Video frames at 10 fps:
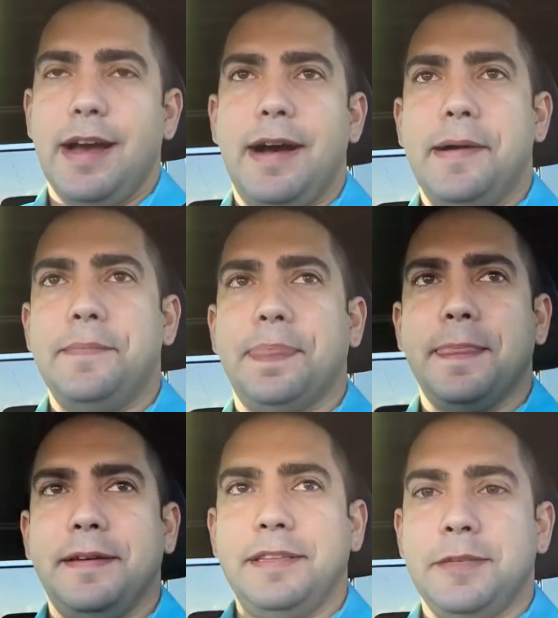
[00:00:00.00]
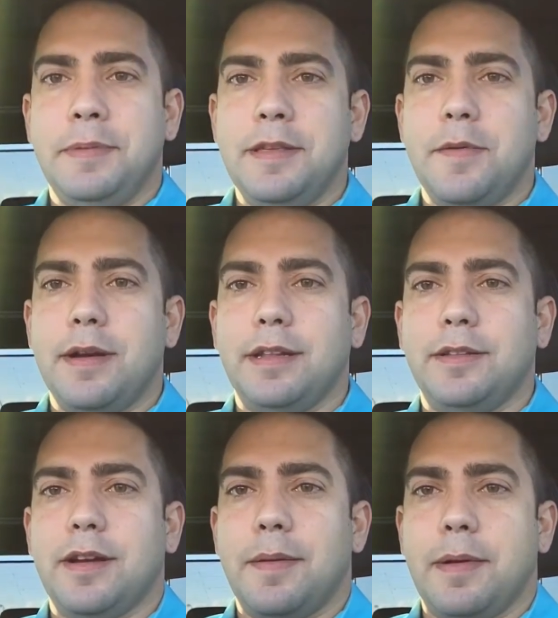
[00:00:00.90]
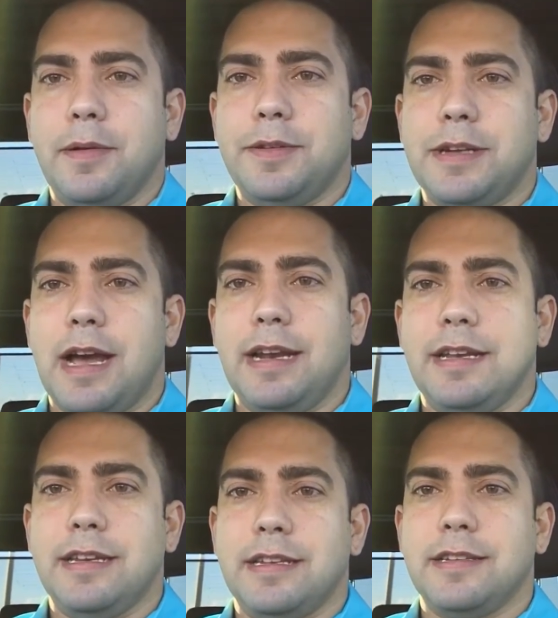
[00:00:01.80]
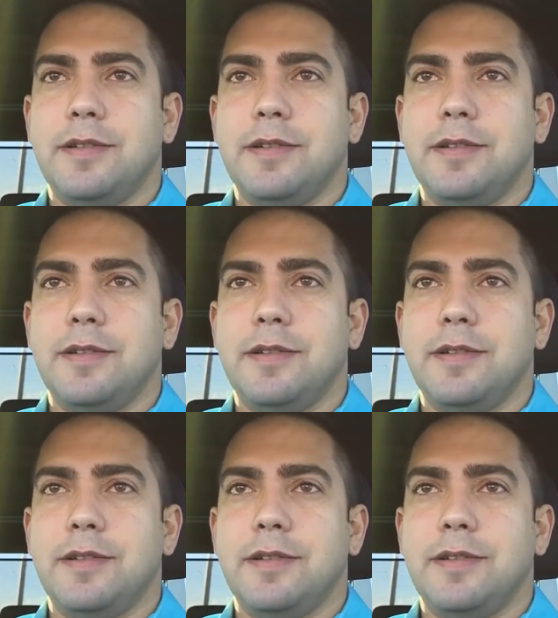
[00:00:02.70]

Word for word: Um, and this video I wanna talk about challenges.